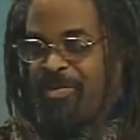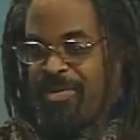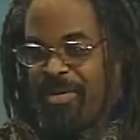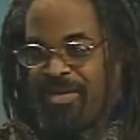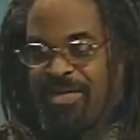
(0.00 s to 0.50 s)

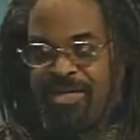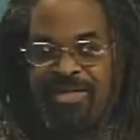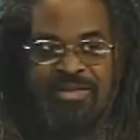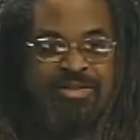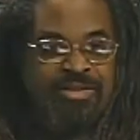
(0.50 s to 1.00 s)
part
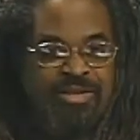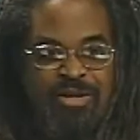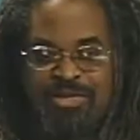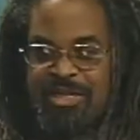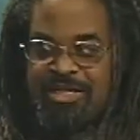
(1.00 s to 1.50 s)
is, you
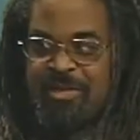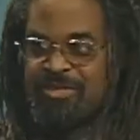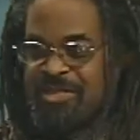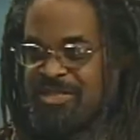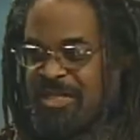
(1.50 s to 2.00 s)
know, the
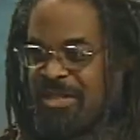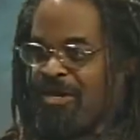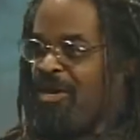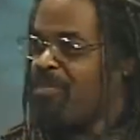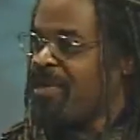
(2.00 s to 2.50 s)
assumptions that
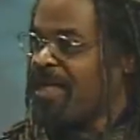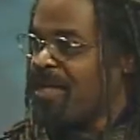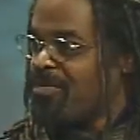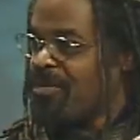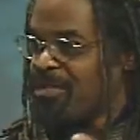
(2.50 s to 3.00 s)
are
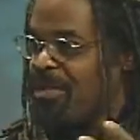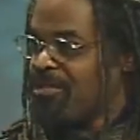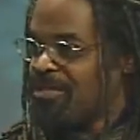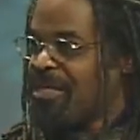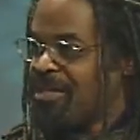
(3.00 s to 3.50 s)
made with, you
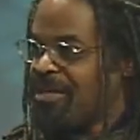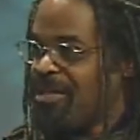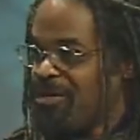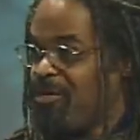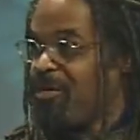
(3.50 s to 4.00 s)
know, skin
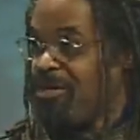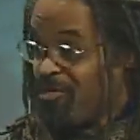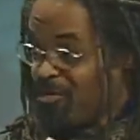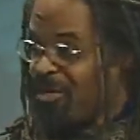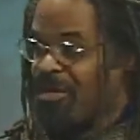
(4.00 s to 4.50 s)
color or
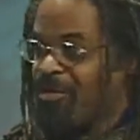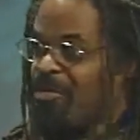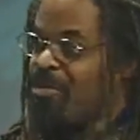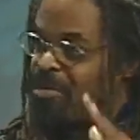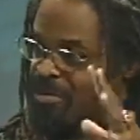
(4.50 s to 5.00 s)
whatever. But, you know,
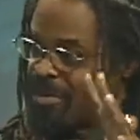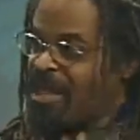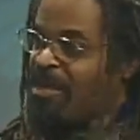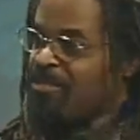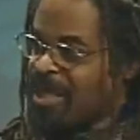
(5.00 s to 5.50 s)
a
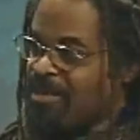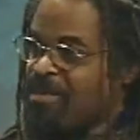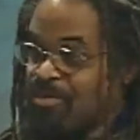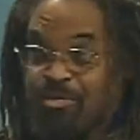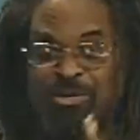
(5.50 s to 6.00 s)
lot of black
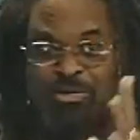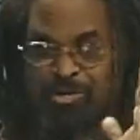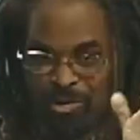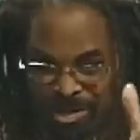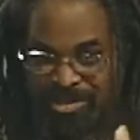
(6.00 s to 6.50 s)
people, you'll,
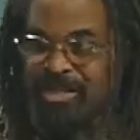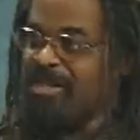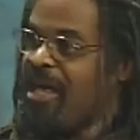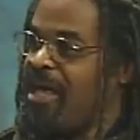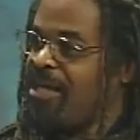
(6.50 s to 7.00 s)
you'll get the
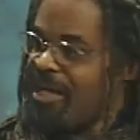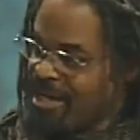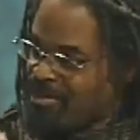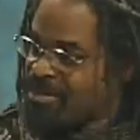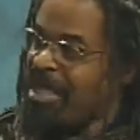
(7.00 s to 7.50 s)
nod,
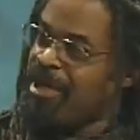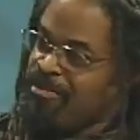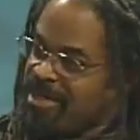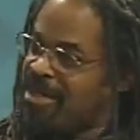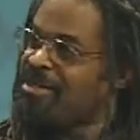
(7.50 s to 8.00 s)
hey, what's
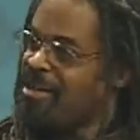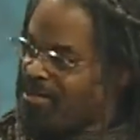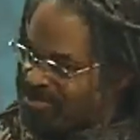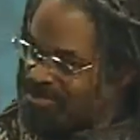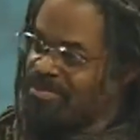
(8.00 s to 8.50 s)
happening, you
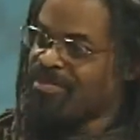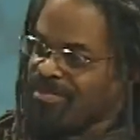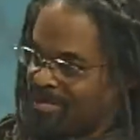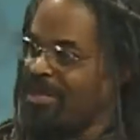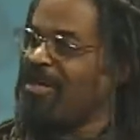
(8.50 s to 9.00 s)
know,
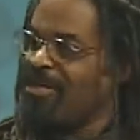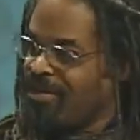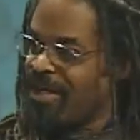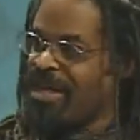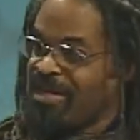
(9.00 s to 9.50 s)
all
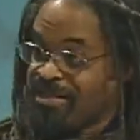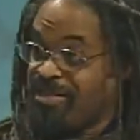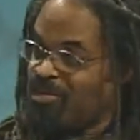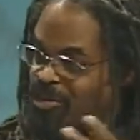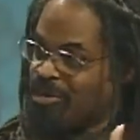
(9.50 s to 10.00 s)
that kind of
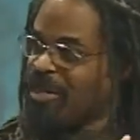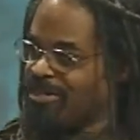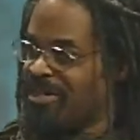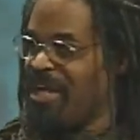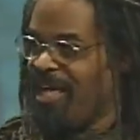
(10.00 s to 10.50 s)
stuff, or you'll get
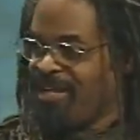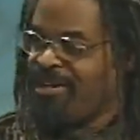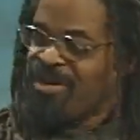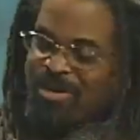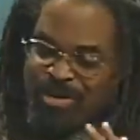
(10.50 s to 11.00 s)
the nod.
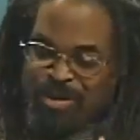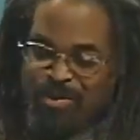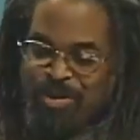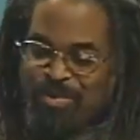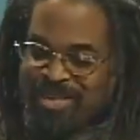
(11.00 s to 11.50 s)

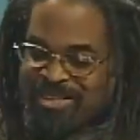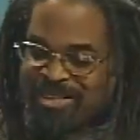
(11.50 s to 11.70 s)
Herman basically